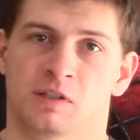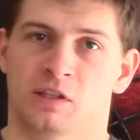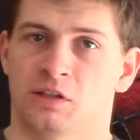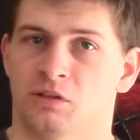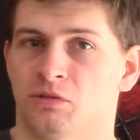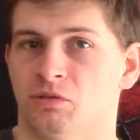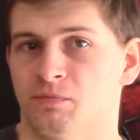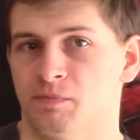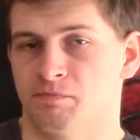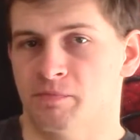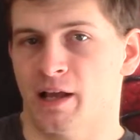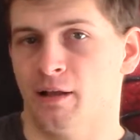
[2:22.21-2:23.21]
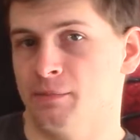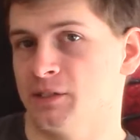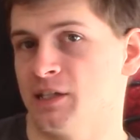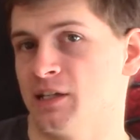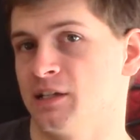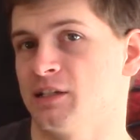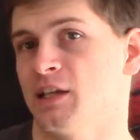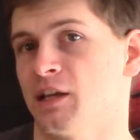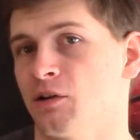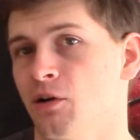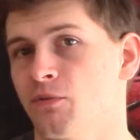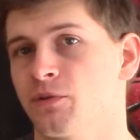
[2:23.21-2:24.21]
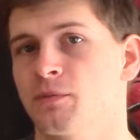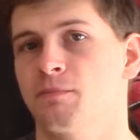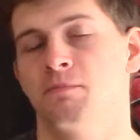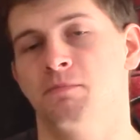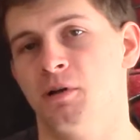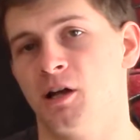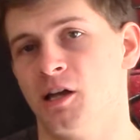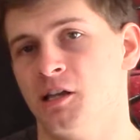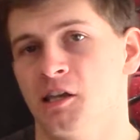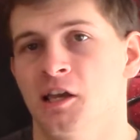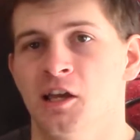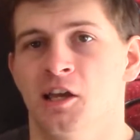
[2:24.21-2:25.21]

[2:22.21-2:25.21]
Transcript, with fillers: kill Palpatine and take over, but